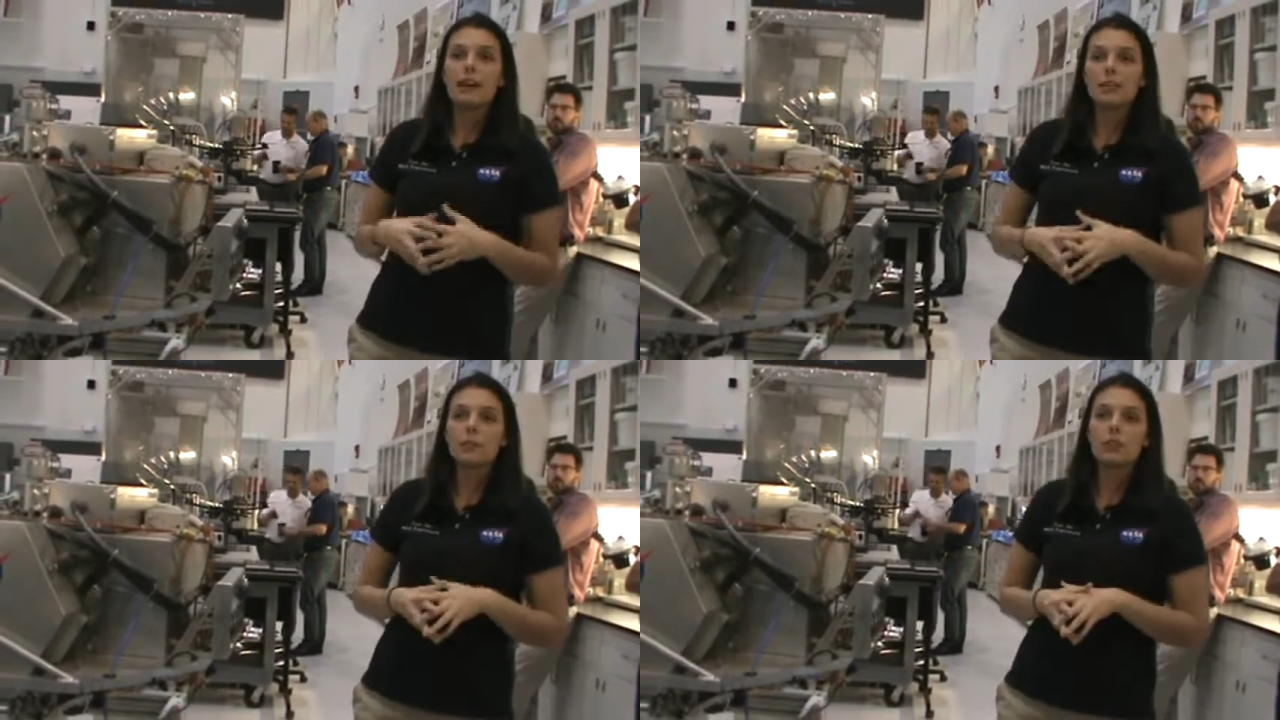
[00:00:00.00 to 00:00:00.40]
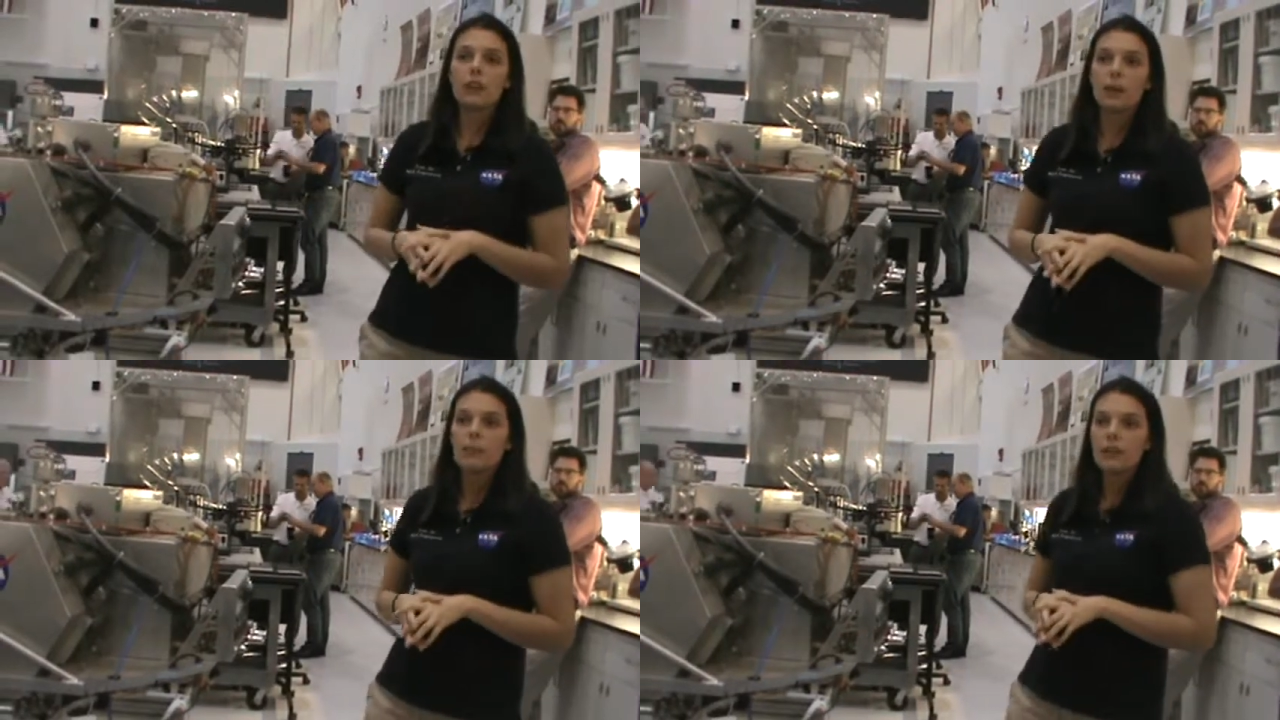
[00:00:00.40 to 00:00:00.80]
a mass
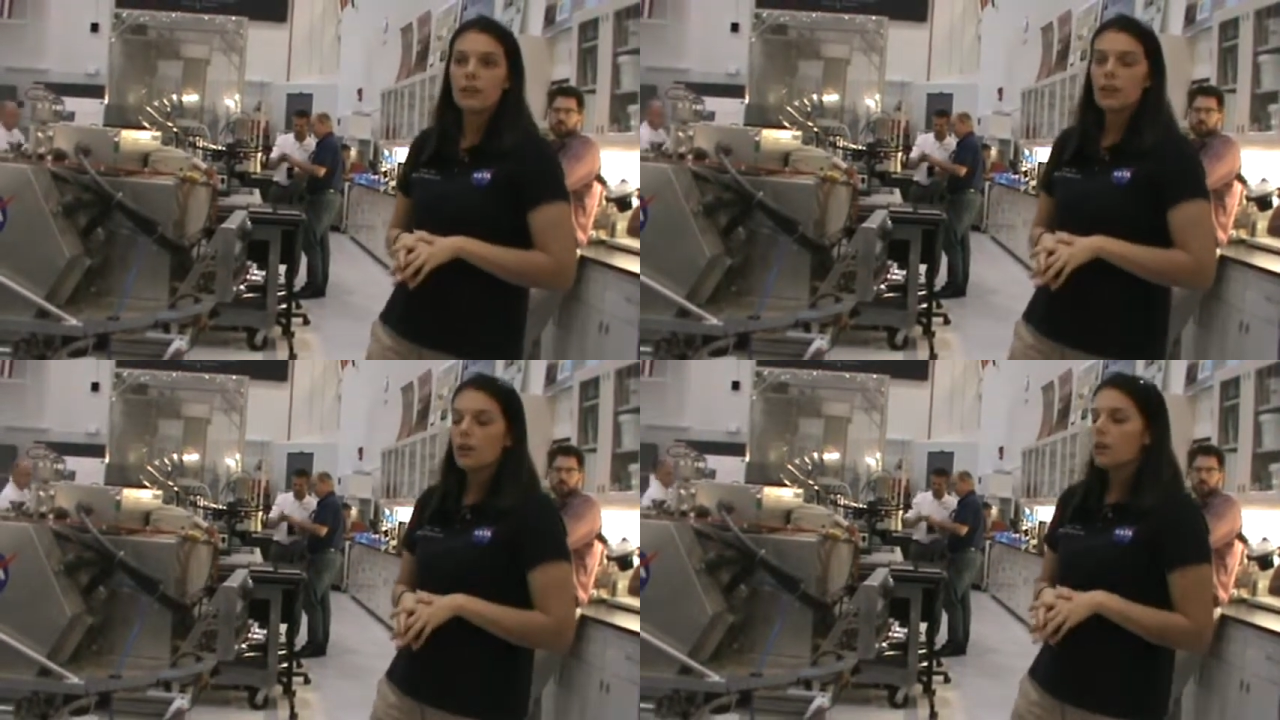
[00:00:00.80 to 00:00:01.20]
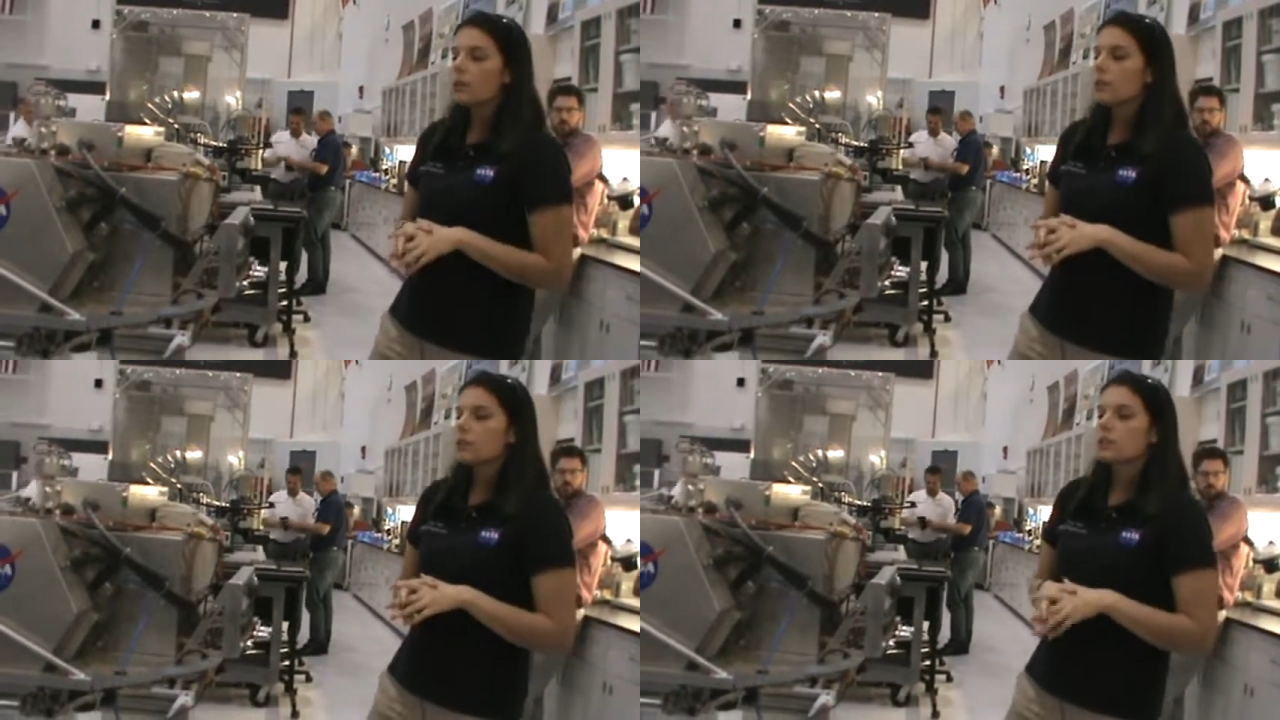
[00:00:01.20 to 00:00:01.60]
spectrometer,
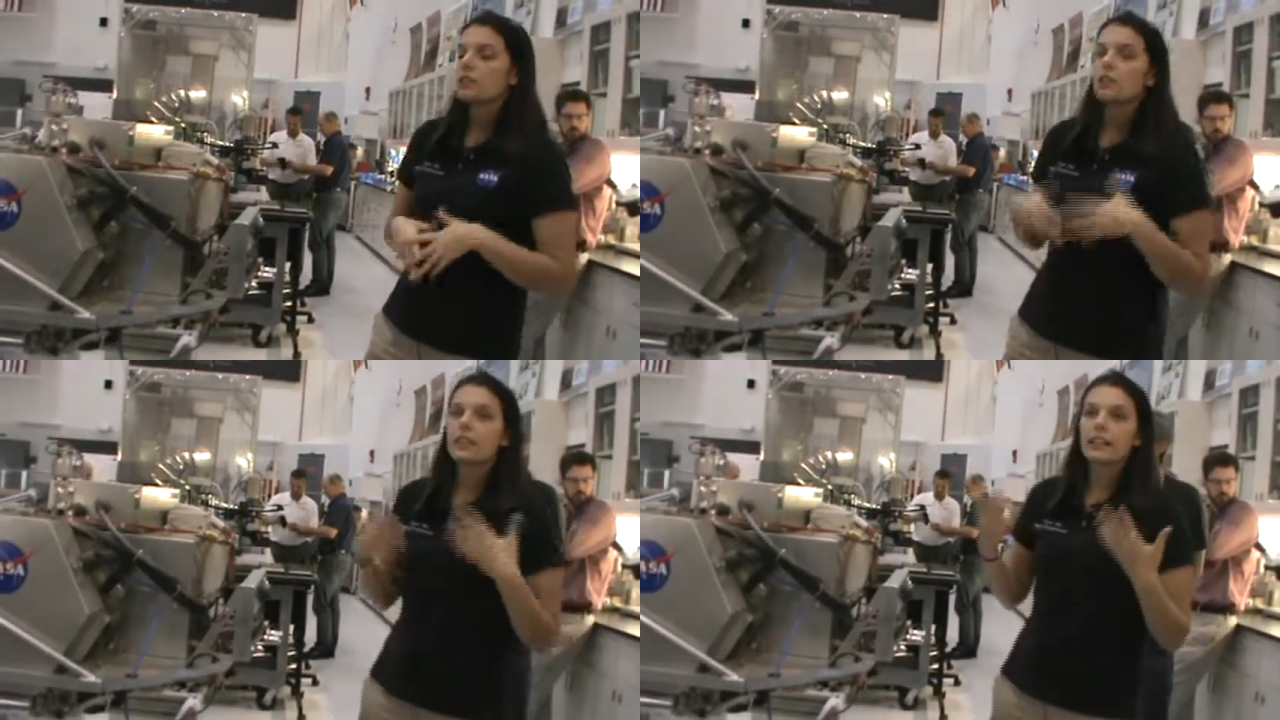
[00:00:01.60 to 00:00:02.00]
which is a new